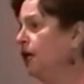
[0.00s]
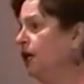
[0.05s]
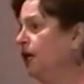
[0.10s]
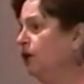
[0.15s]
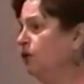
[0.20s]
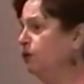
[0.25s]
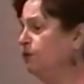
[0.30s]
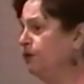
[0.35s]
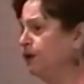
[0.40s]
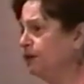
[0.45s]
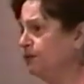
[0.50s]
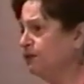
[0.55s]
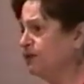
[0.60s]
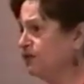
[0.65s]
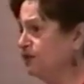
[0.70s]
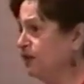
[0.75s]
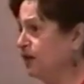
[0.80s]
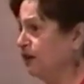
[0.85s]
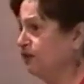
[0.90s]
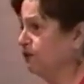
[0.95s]
It would be a
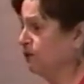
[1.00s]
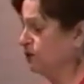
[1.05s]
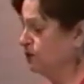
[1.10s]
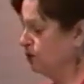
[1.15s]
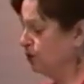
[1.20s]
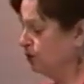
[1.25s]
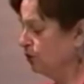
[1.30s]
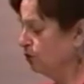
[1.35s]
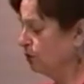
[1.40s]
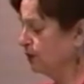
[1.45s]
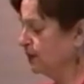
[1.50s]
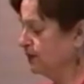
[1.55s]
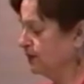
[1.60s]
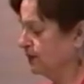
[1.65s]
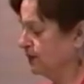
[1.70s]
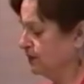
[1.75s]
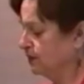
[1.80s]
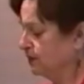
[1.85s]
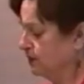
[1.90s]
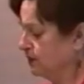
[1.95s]
mistake for two
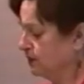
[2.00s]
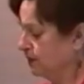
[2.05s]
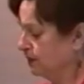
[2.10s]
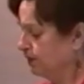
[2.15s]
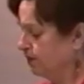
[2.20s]
reasons.